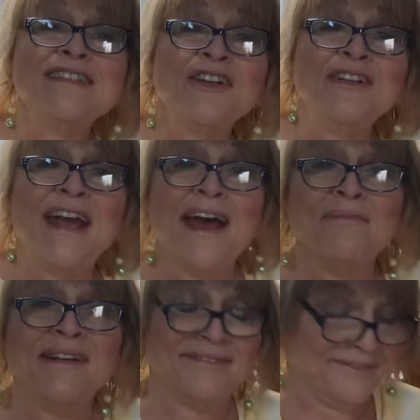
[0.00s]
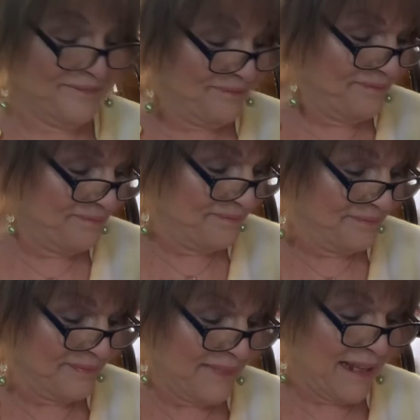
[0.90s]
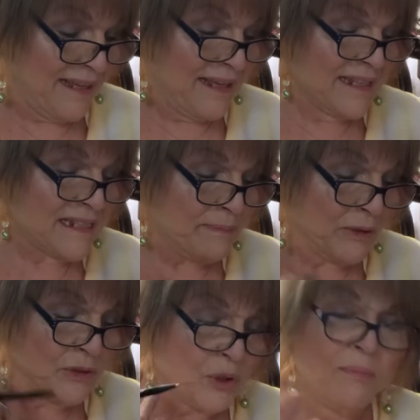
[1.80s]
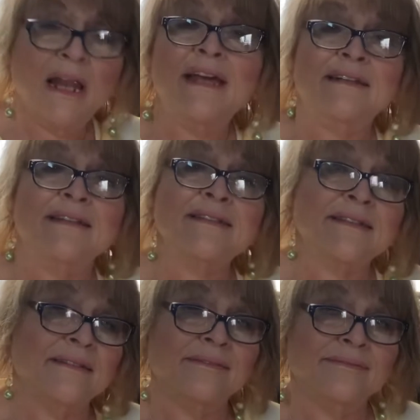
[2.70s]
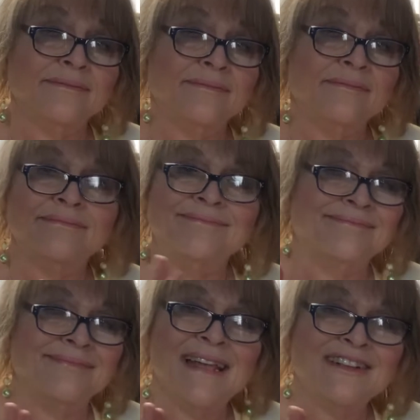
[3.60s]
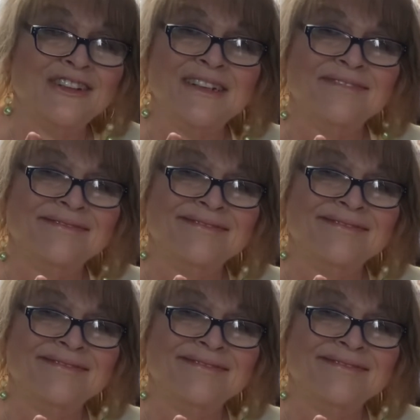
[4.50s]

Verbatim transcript: start to happen. Spiritual blindness, not good.